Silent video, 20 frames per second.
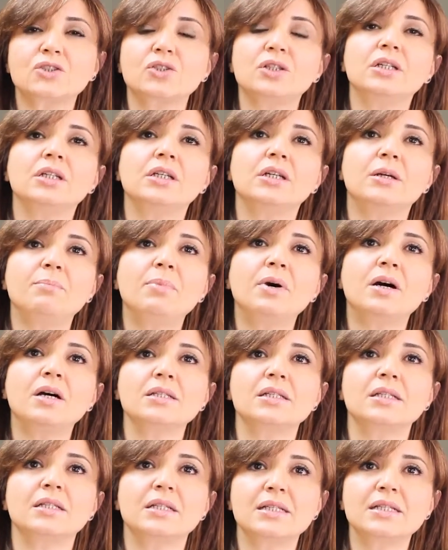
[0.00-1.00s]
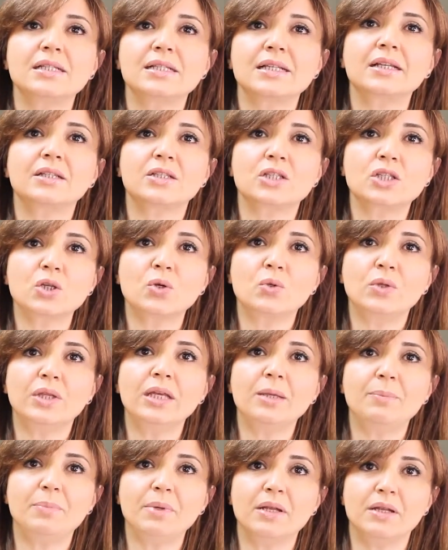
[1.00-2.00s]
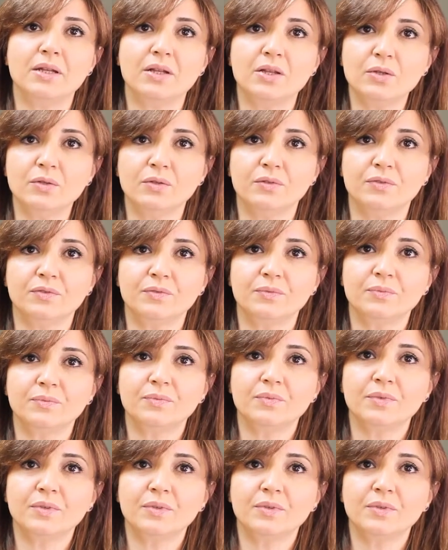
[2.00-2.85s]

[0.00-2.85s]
actually composite is set so deep in the tooth,